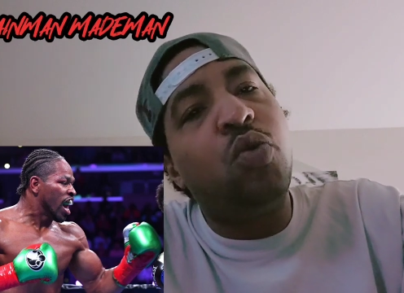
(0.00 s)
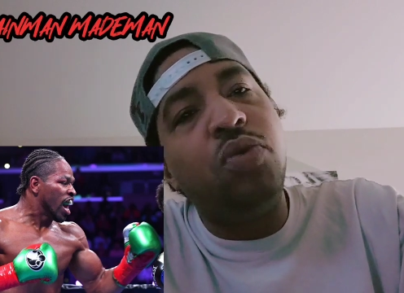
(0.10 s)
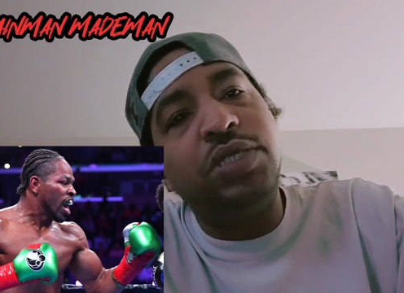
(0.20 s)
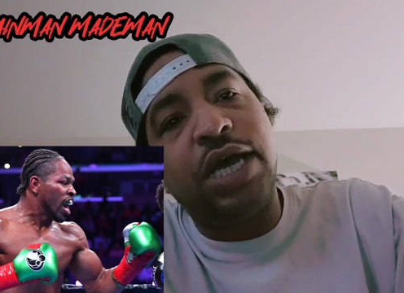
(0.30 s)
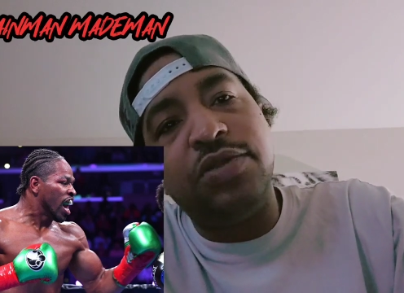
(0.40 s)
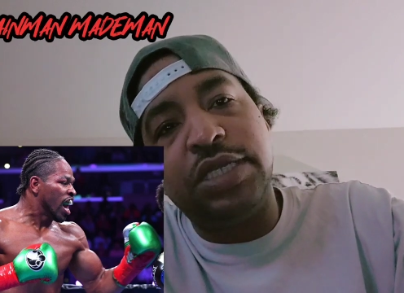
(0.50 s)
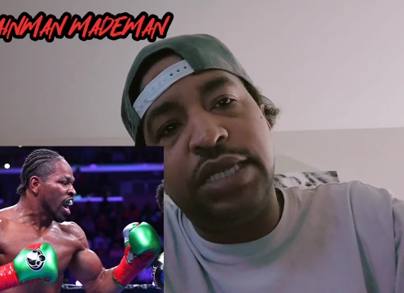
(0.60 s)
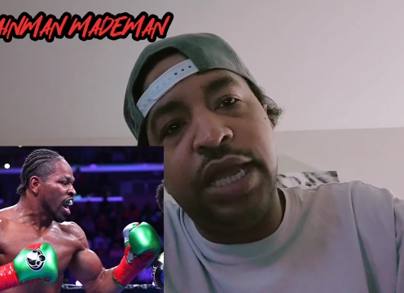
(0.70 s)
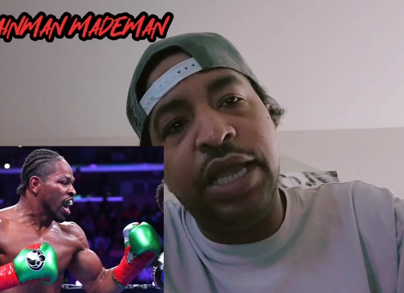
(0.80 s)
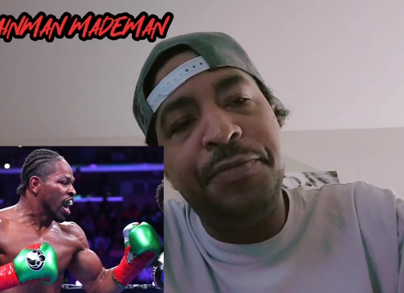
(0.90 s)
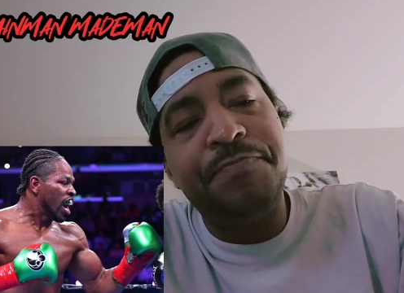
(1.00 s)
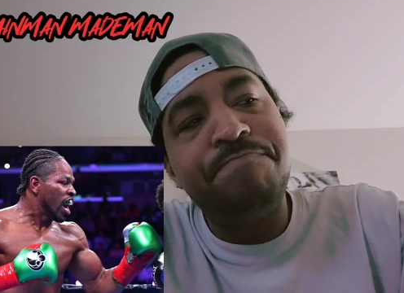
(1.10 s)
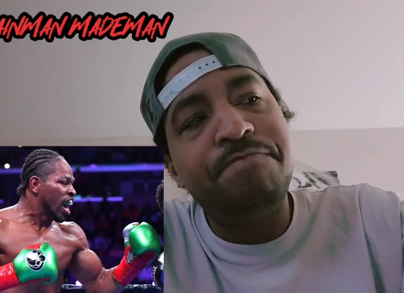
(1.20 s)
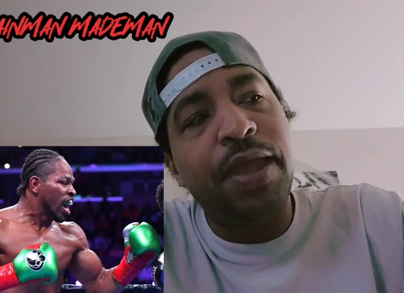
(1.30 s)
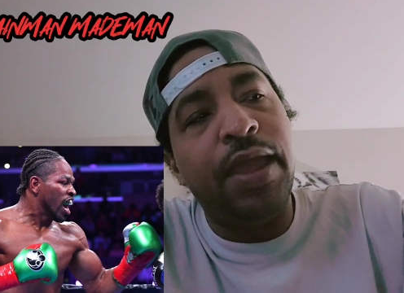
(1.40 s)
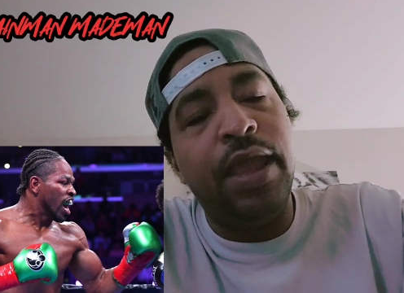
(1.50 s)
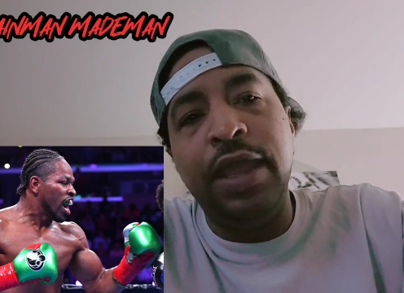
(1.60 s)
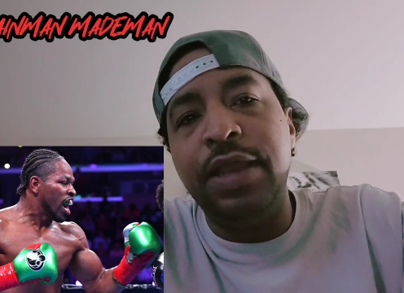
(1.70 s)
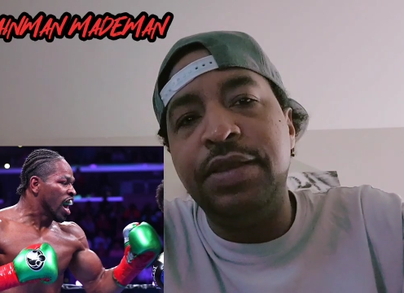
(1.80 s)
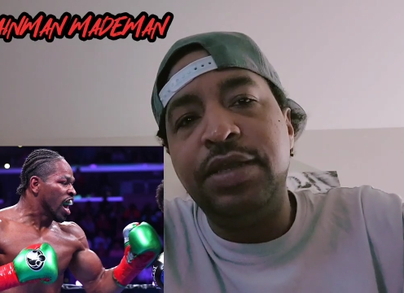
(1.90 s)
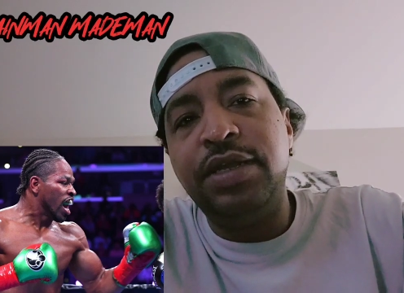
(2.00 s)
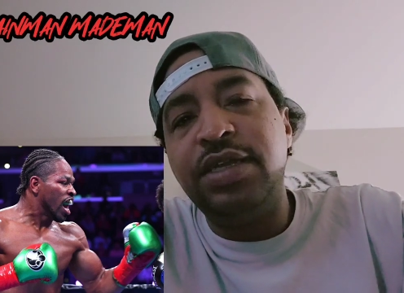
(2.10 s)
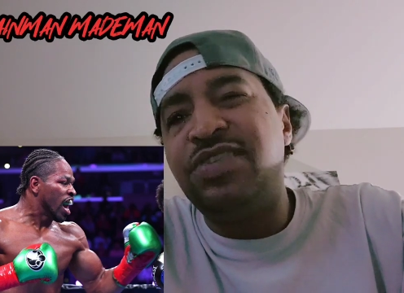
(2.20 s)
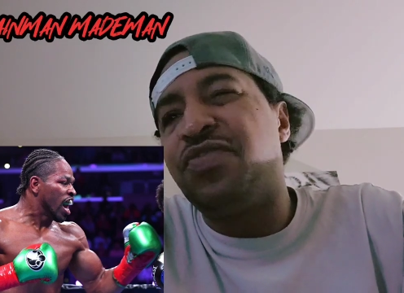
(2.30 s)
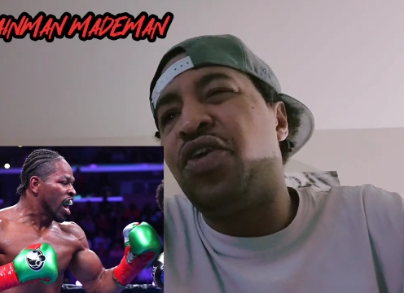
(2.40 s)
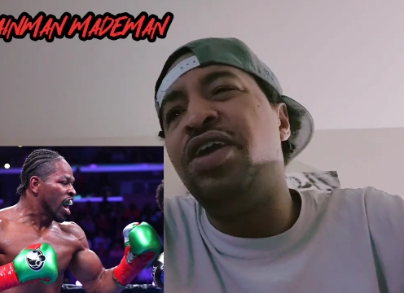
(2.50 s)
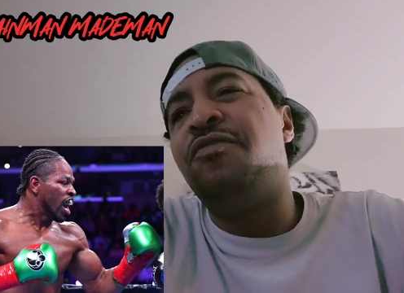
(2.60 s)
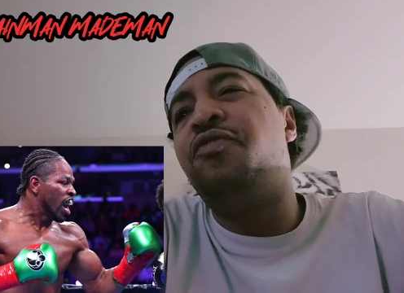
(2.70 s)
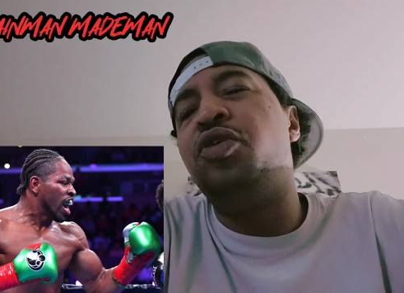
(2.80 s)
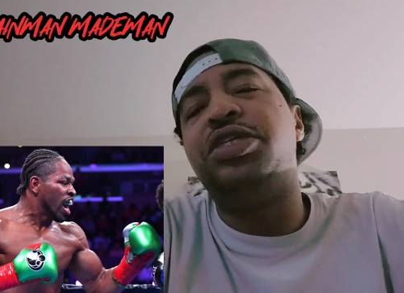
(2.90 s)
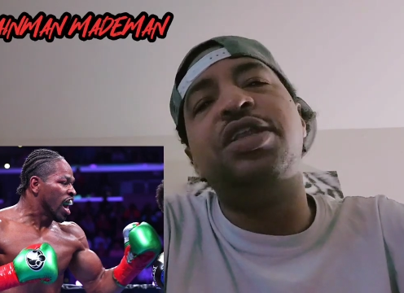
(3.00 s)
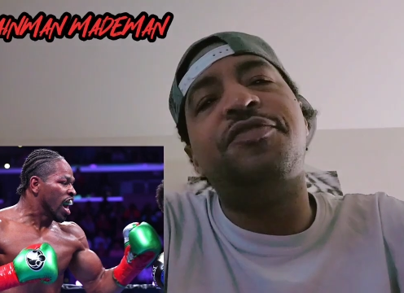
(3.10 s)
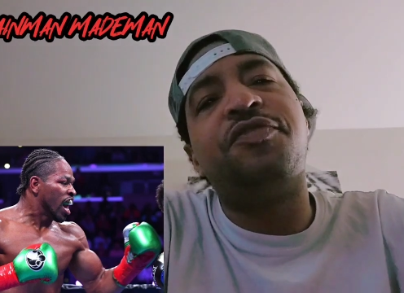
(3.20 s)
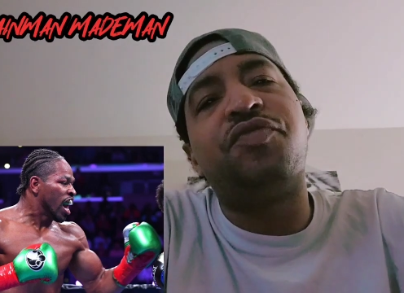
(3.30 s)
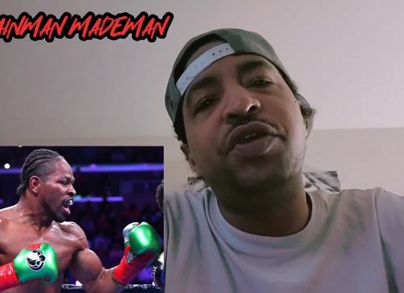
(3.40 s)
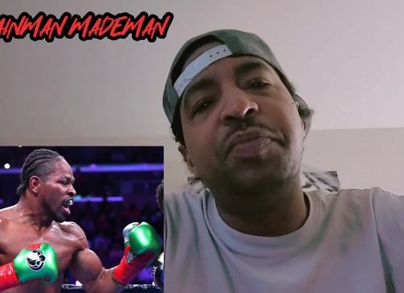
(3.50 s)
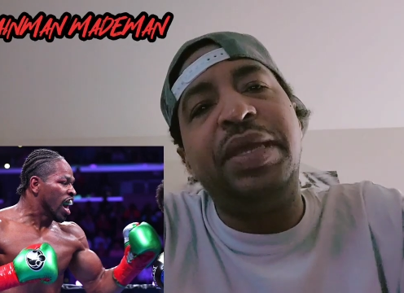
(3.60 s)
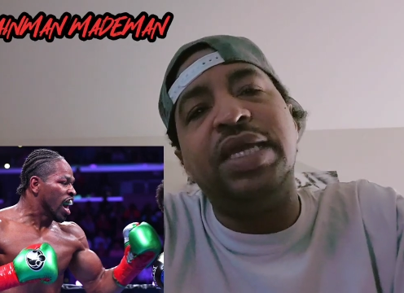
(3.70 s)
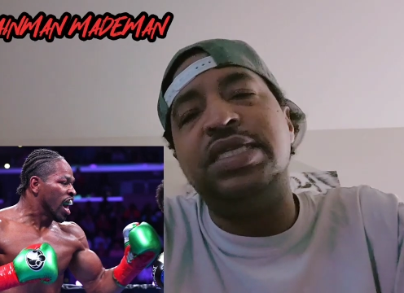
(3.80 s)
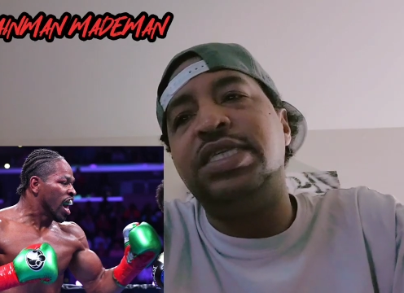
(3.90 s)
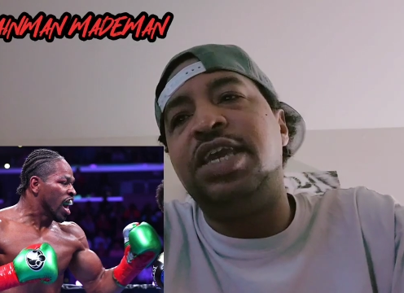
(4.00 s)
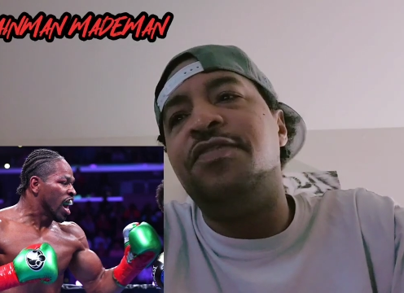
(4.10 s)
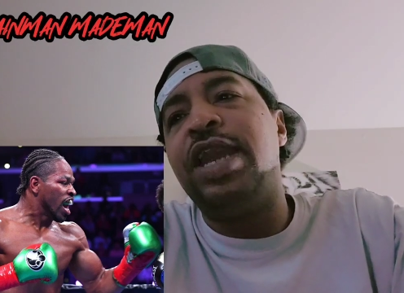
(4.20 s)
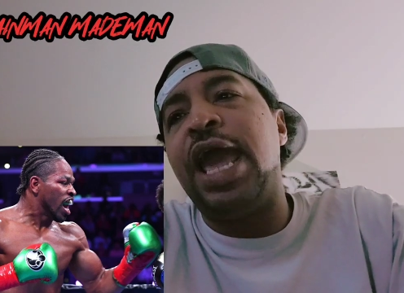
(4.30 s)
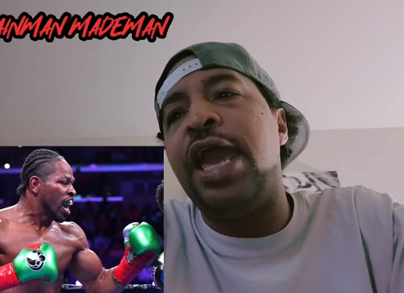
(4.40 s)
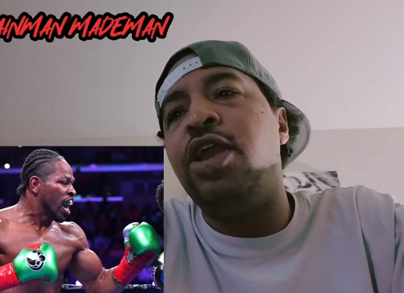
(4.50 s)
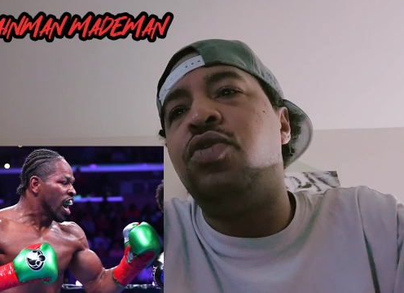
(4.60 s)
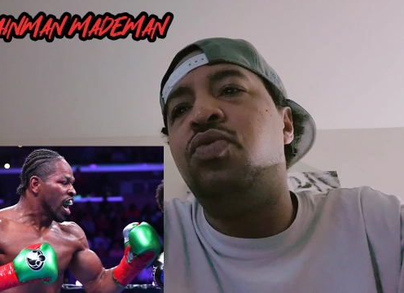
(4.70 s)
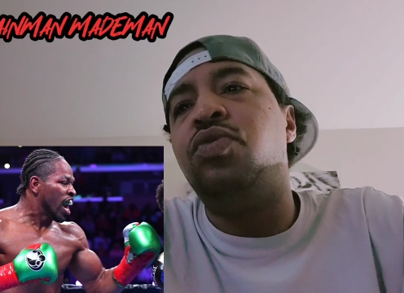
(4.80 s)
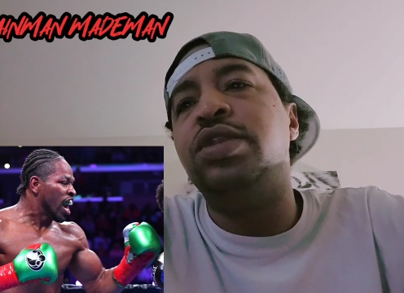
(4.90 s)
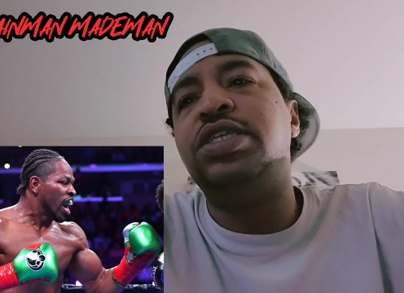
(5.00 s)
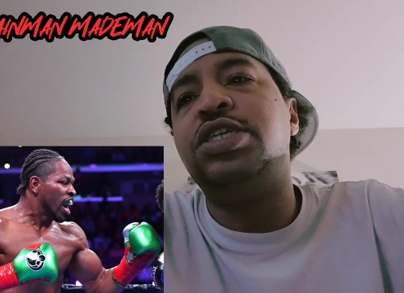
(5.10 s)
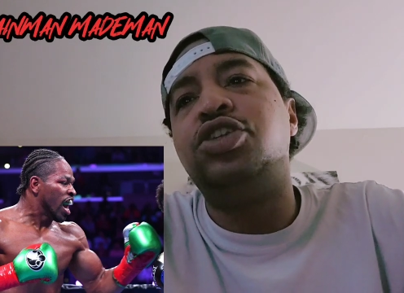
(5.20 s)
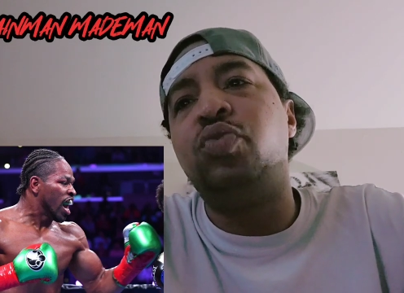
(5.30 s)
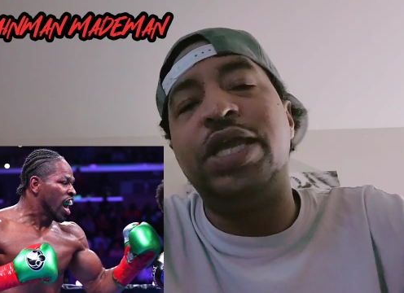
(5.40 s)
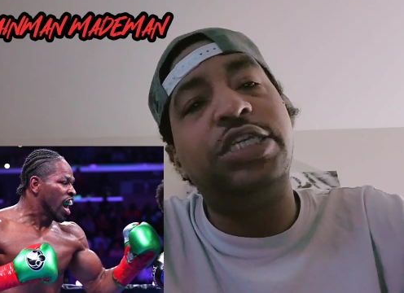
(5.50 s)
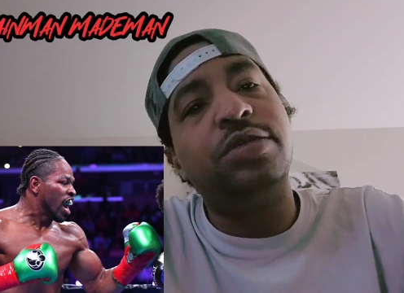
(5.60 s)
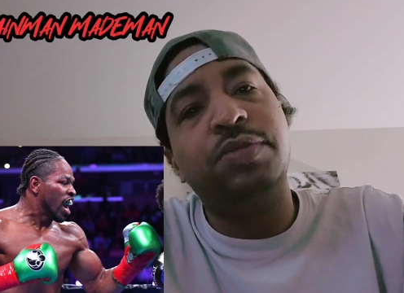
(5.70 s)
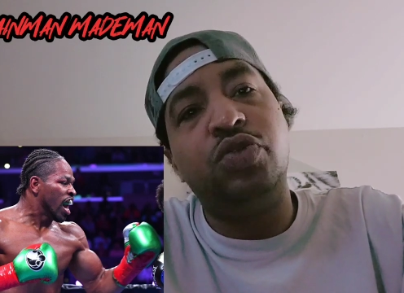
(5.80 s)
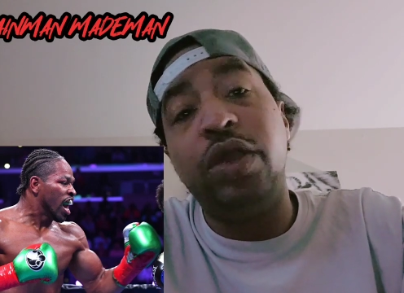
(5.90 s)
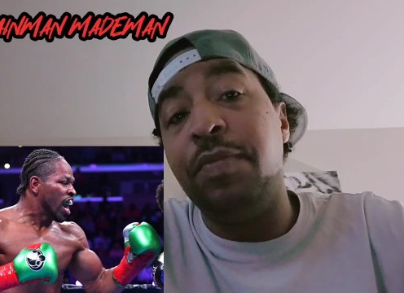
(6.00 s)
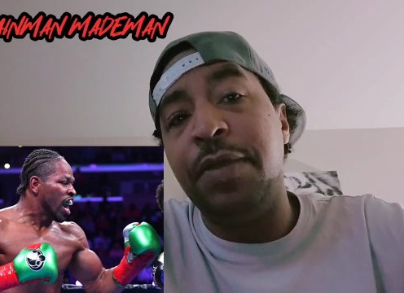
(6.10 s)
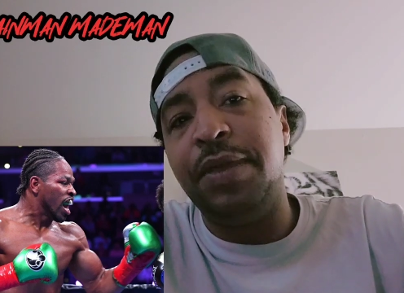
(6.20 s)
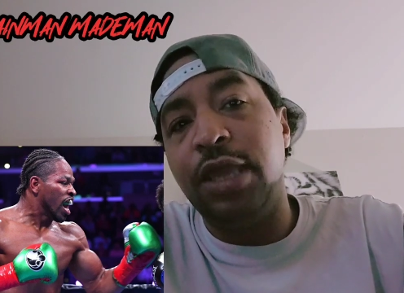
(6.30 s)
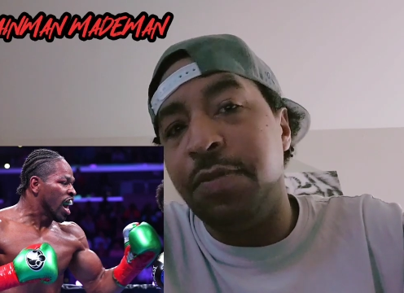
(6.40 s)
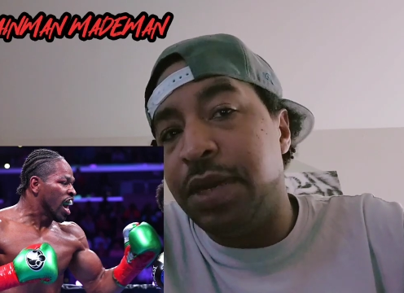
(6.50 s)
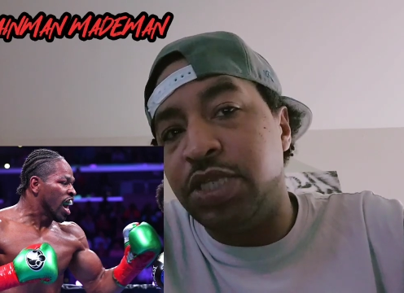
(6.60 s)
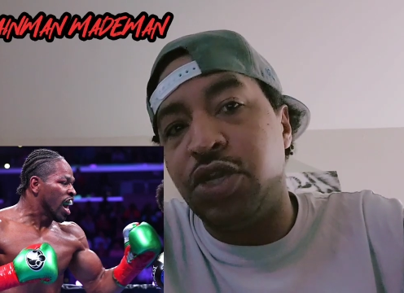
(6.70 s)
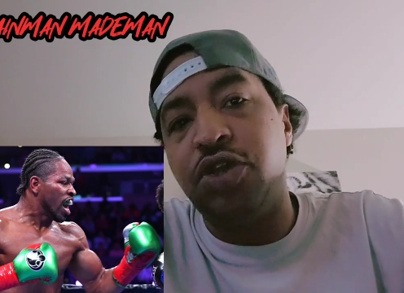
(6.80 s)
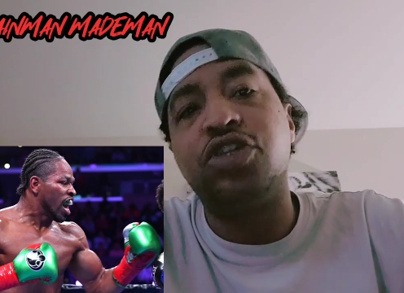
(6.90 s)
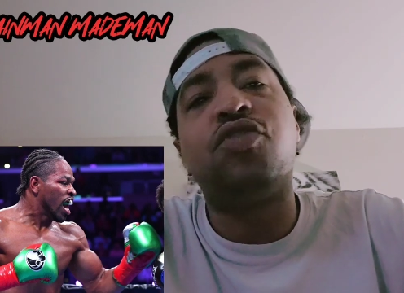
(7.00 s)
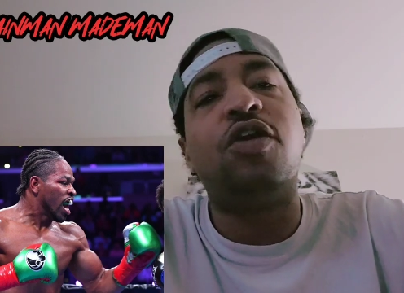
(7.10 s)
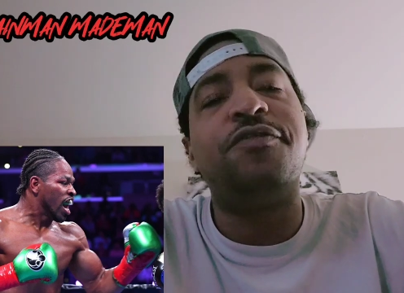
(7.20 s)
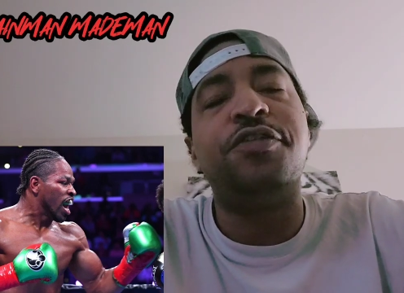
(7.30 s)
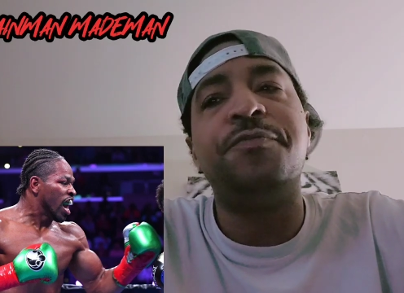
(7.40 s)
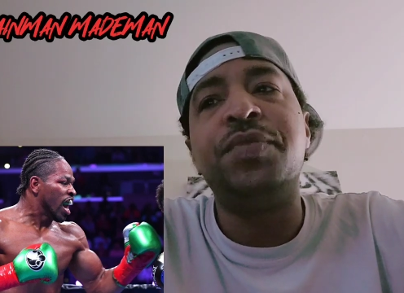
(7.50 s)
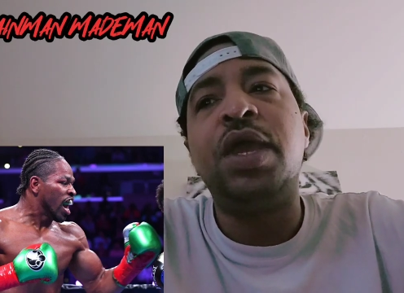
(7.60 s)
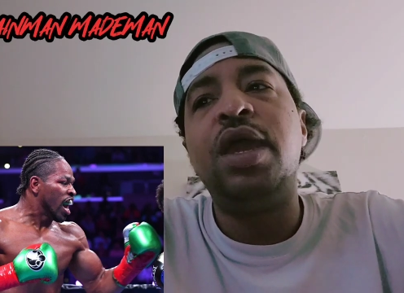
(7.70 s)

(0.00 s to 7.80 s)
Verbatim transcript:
Speaker 1: quotes out today, and it's very unfortunate for real because he's giving an angle on the situation between maybe him and the Terence Crawford,